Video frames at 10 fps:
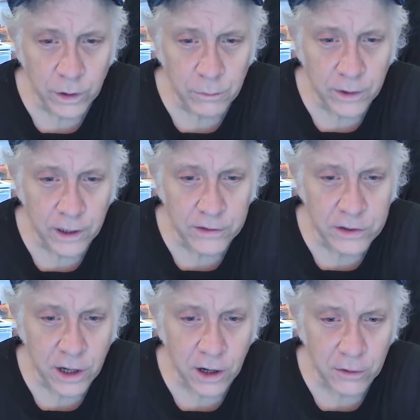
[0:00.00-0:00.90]
We could
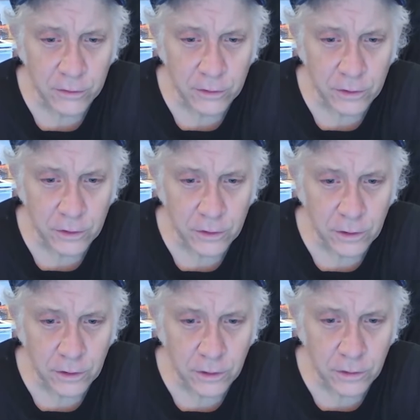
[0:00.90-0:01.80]
branch out
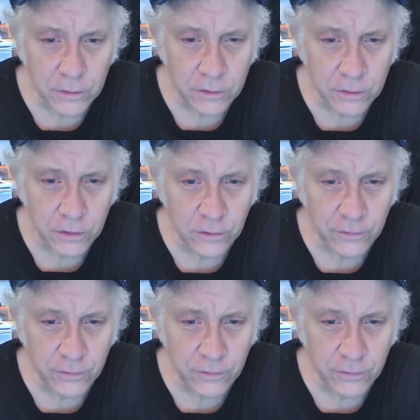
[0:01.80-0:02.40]
to